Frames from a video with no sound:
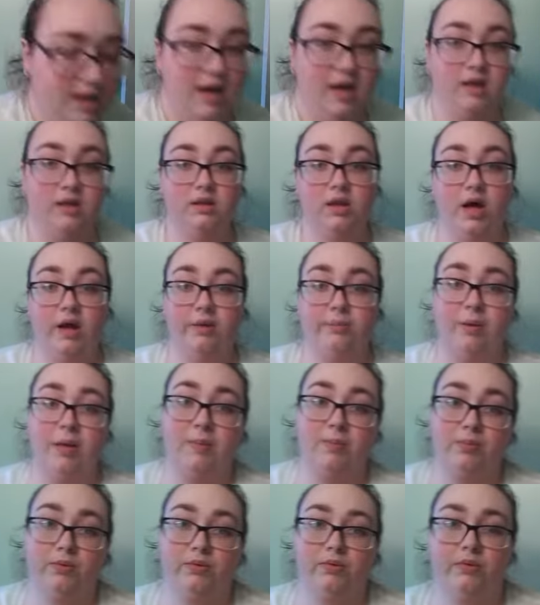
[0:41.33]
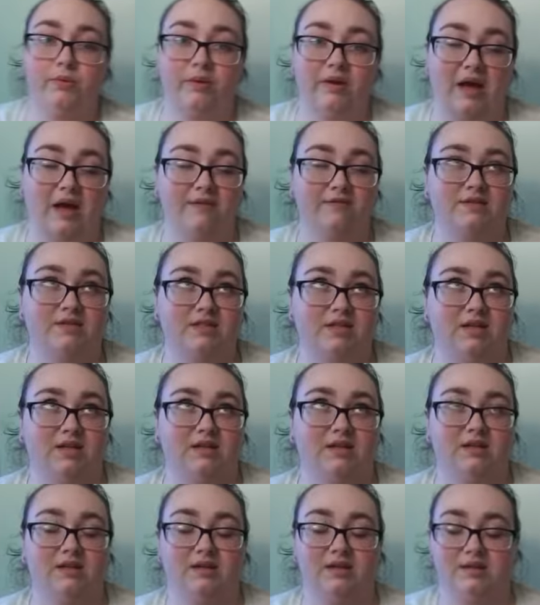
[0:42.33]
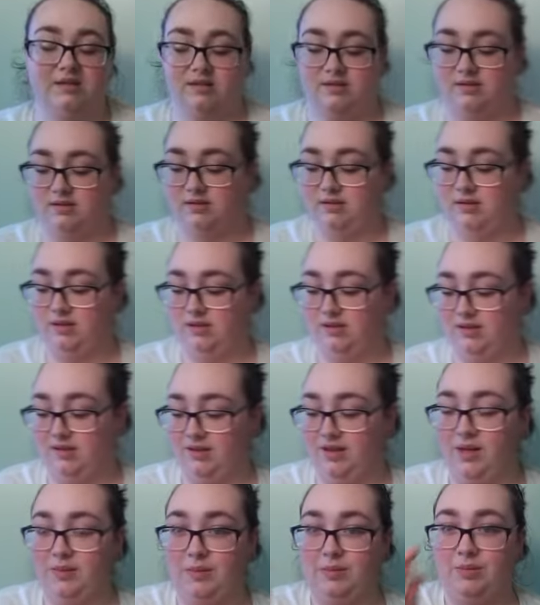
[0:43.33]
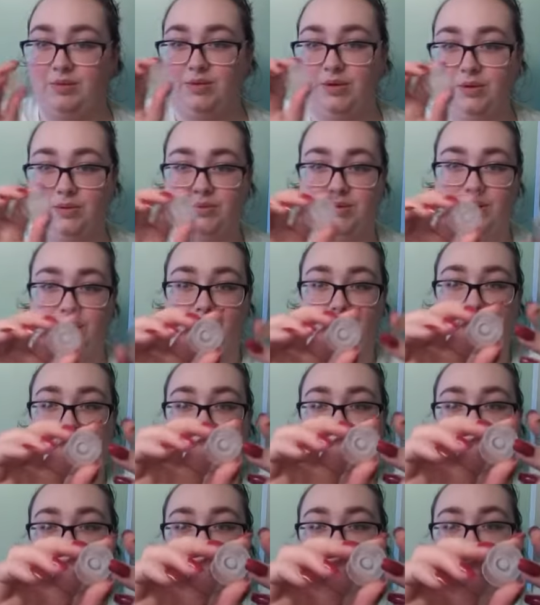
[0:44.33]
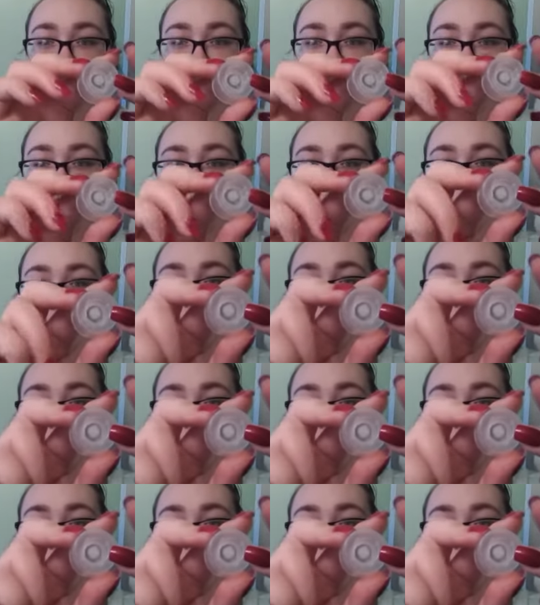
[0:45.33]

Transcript: And a lot of people, what I've seen is, a lot of people don't know that there's this little